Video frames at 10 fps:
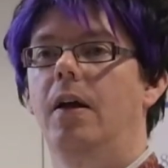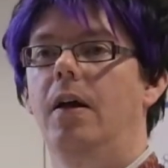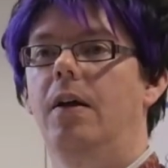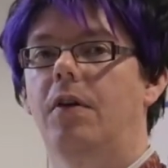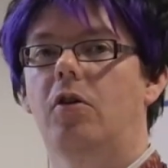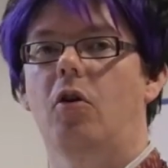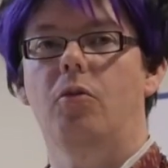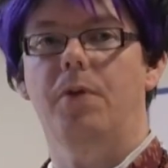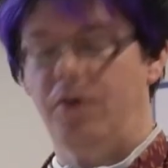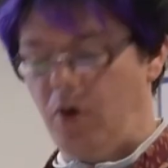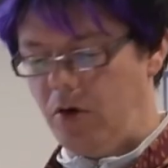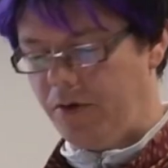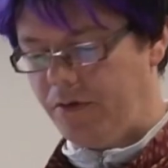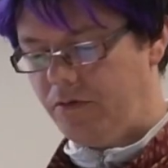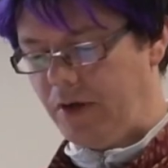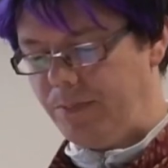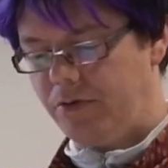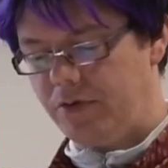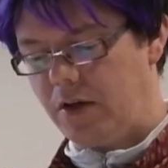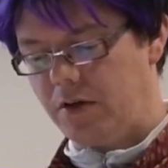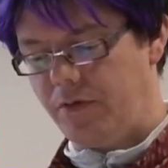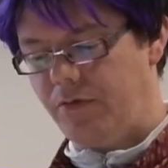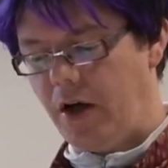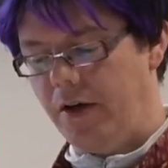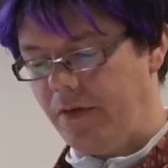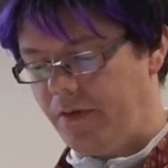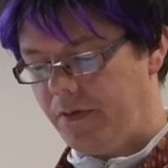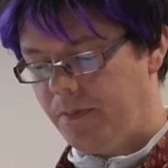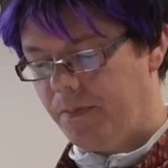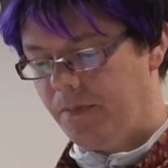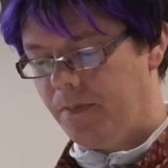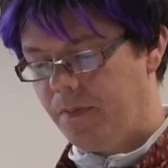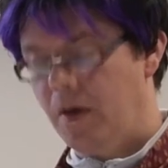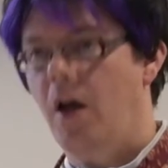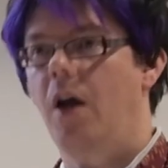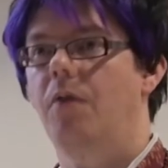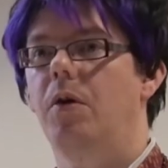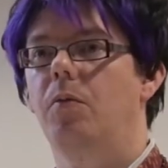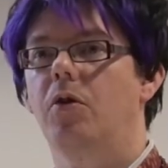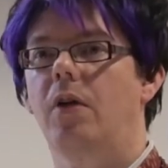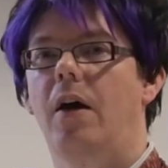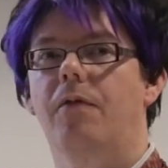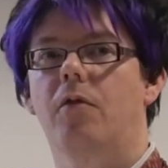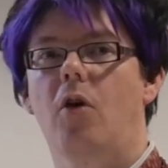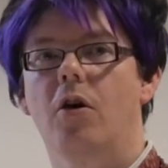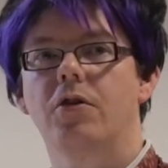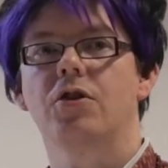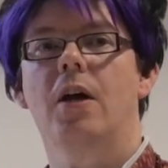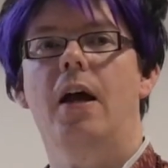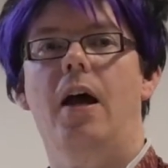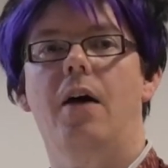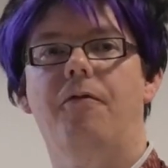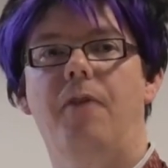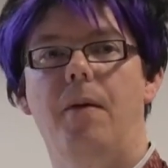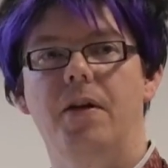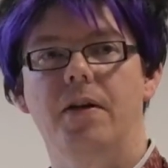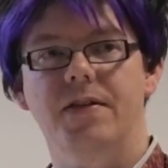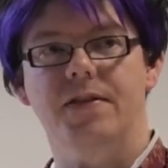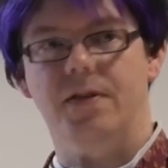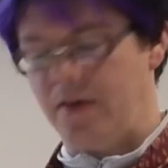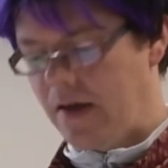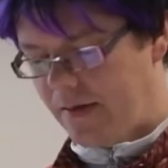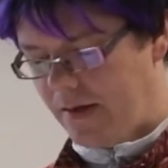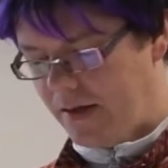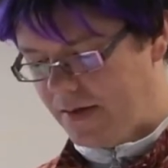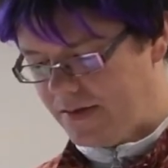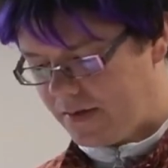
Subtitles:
in the global north reproductive rights. And we would not have feminism that is